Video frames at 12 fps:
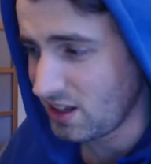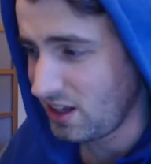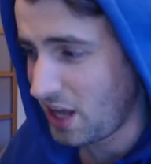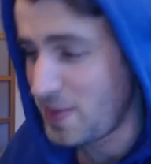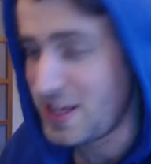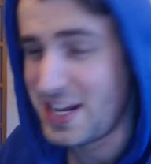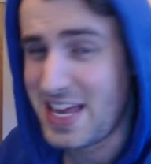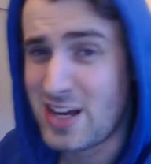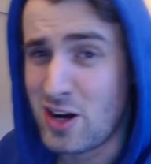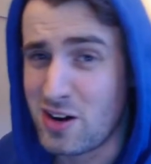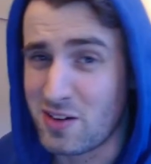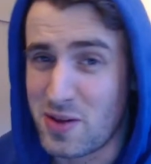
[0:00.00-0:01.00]
I mean, he
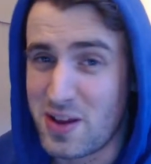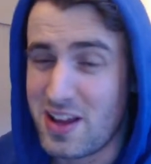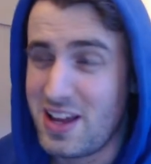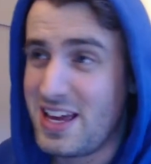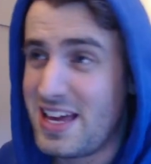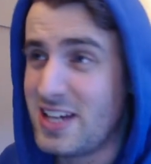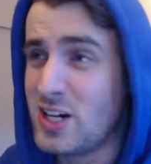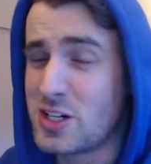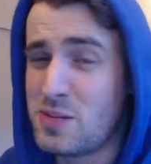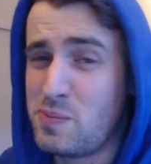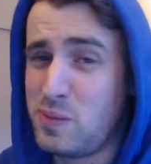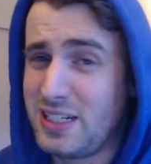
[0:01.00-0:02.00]
got
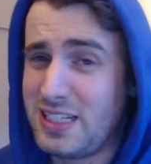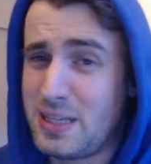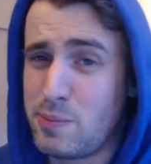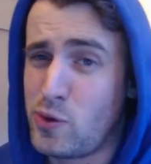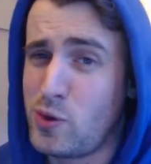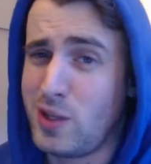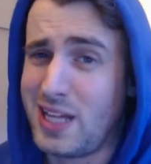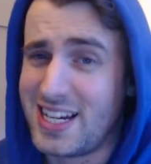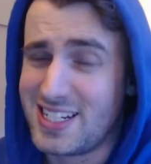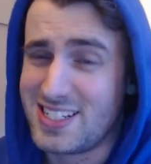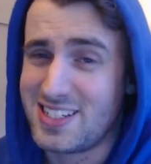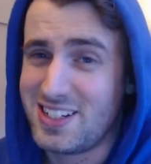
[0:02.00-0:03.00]
completely brutalized